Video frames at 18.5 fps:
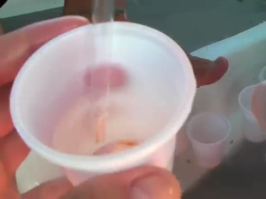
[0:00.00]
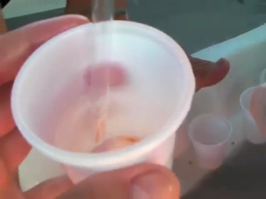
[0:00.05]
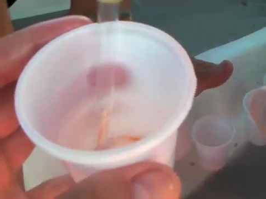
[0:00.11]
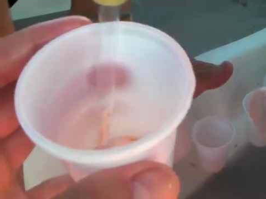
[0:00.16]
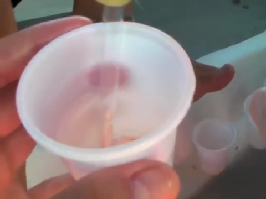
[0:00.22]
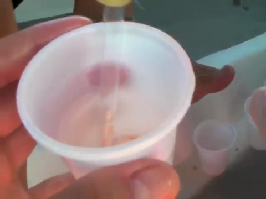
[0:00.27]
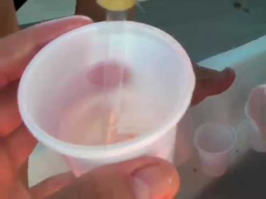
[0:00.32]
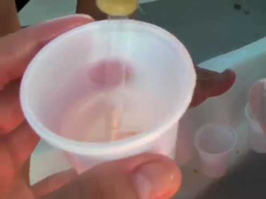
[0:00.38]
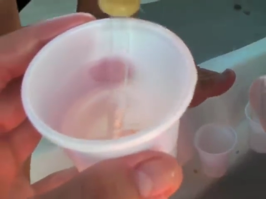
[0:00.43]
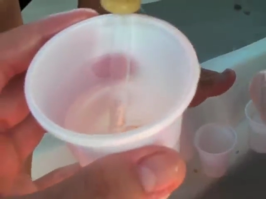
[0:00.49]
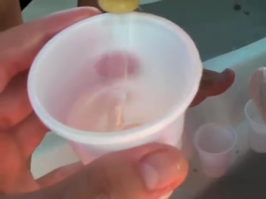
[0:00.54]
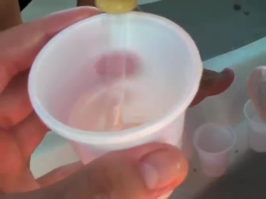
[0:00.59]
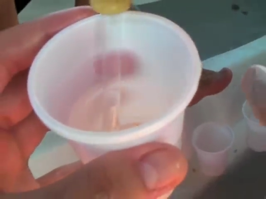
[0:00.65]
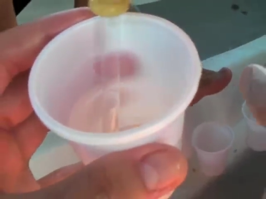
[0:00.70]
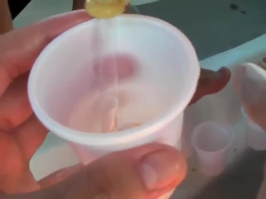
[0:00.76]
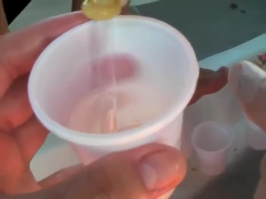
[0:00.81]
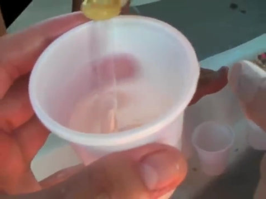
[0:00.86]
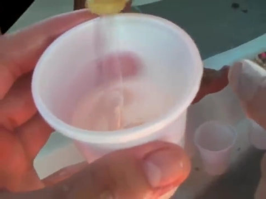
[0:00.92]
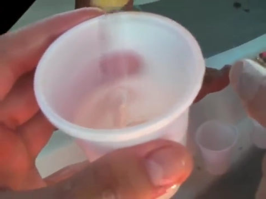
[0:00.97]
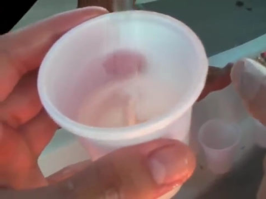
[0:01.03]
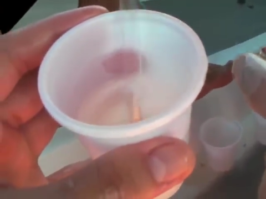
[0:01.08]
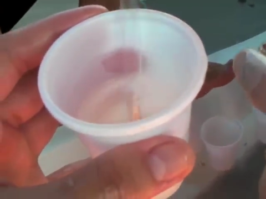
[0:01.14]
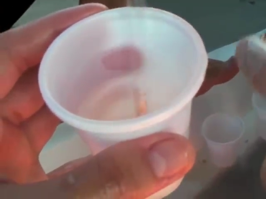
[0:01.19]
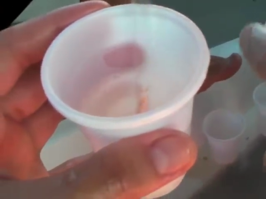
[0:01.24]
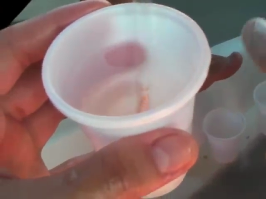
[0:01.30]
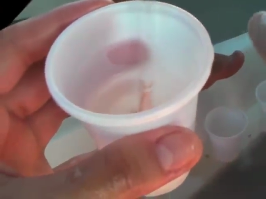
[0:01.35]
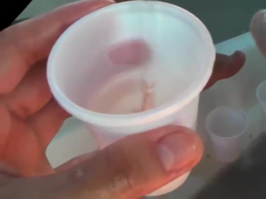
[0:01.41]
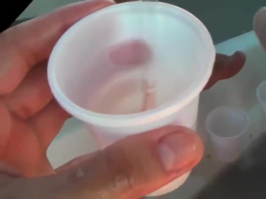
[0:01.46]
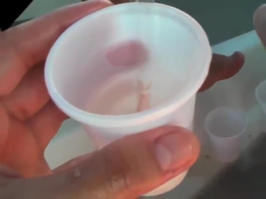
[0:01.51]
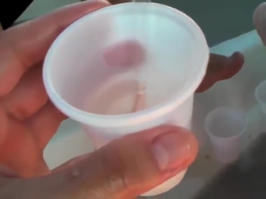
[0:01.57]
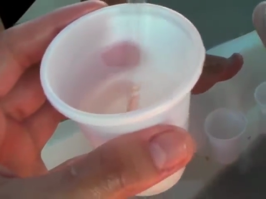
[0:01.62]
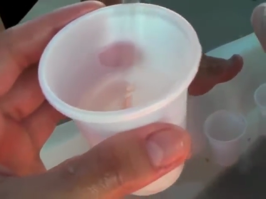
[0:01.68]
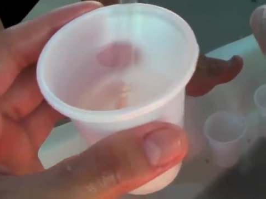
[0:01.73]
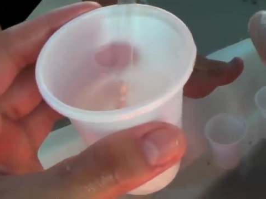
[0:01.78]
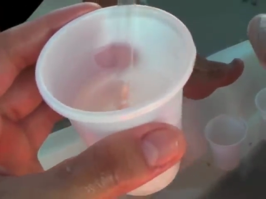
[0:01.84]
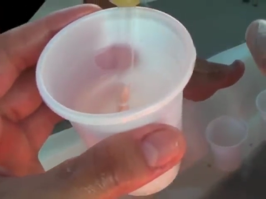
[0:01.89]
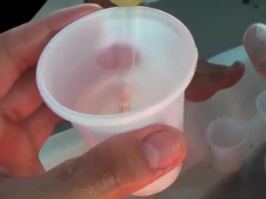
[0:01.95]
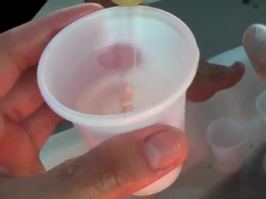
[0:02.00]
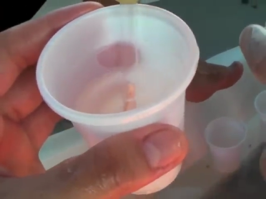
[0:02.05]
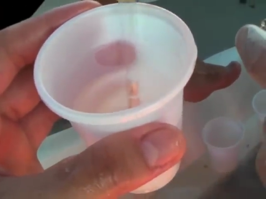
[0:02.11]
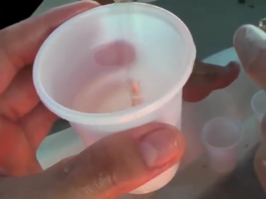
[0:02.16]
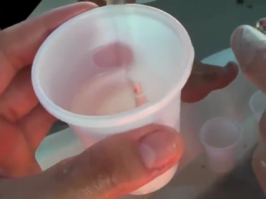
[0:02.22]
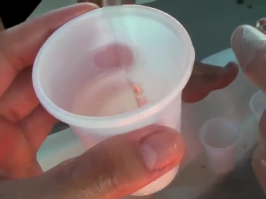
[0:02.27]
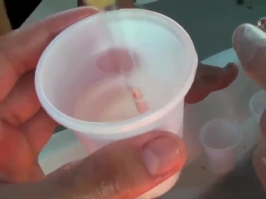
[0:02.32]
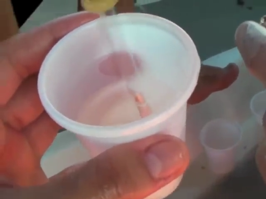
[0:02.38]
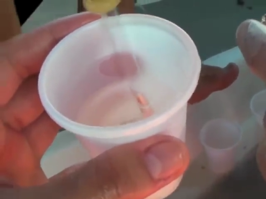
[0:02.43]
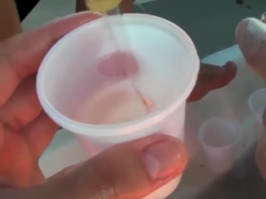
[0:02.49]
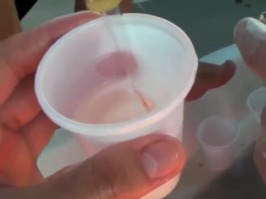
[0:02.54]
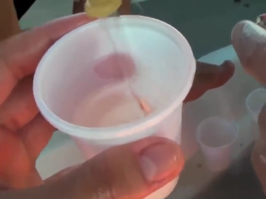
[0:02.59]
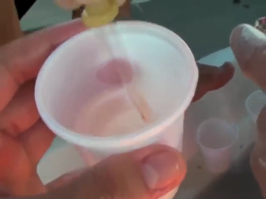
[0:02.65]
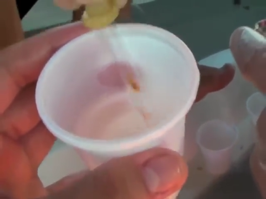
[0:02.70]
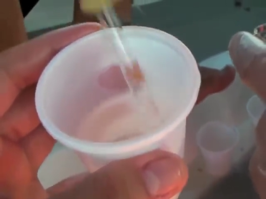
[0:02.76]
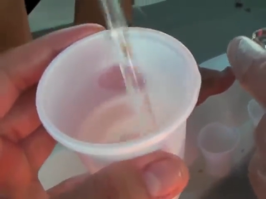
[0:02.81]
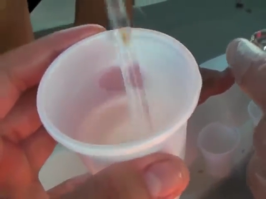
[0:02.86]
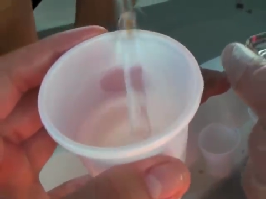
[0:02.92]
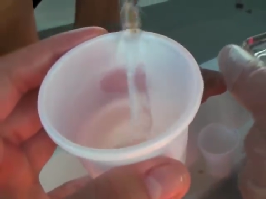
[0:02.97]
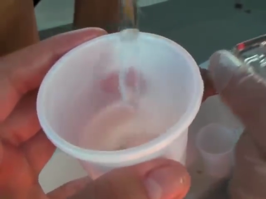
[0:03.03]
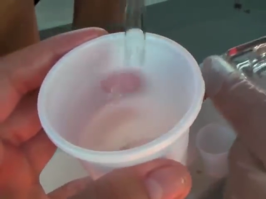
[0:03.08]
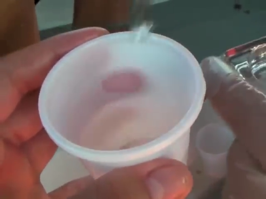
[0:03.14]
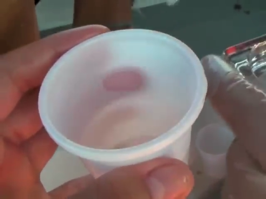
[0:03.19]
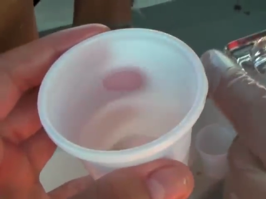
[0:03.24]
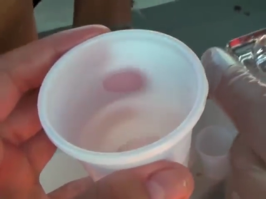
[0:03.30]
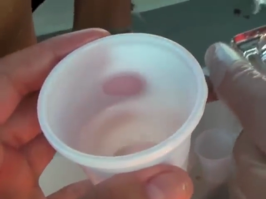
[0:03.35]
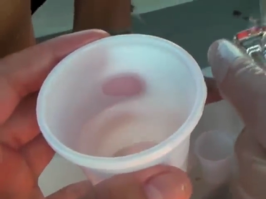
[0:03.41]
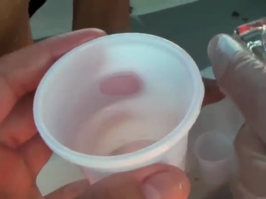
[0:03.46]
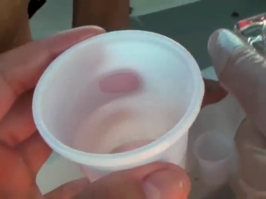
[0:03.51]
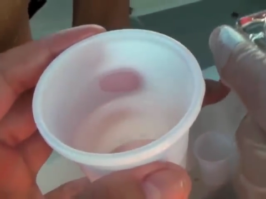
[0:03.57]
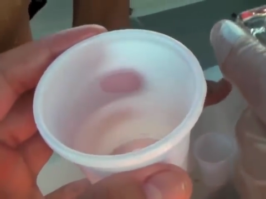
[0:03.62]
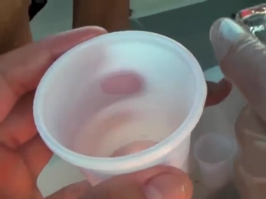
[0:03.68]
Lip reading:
Nobody's mouth can be seen.